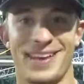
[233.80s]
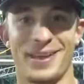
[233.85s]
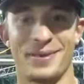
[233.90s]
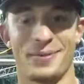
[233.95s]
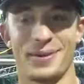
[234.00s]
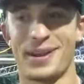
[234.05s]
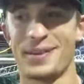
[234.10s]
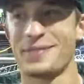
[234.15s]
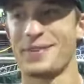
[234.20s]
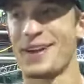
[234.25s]
Hey,
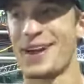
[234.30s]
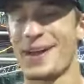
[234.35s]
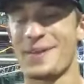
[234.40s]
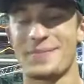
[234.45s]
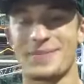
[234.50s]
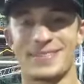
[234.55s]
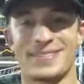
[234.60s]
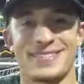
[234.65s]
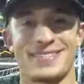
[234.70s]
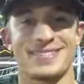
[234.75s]
whatever
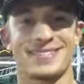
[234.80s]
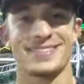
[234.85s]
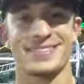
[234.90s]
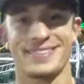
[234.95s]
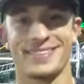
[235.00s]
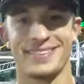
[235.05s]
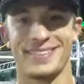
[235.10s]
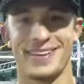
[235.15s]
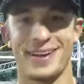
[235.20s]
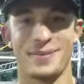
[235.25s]
happens,
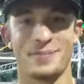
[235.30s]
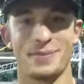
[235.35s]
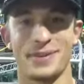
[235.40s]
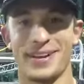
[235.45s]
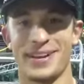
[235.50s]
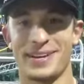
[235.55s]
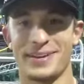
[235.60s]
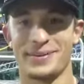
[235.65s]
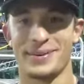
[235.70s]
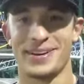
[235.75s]
I'll
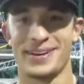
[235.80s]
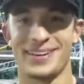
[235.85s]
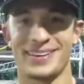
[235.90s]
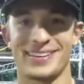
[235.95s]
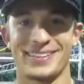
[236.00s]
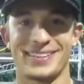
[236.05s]
play anywhere.